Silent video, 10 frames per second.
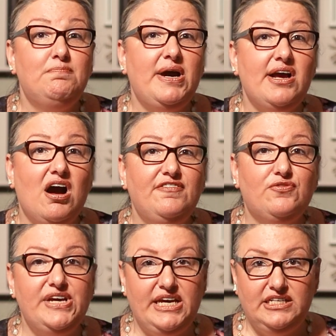by
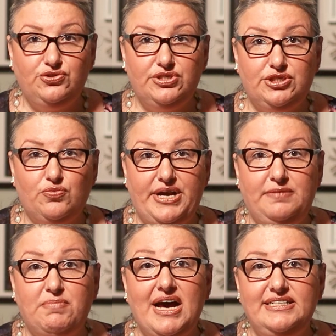offering interest
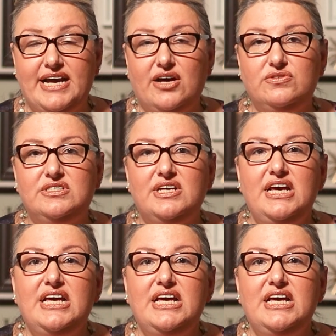rate buydowns.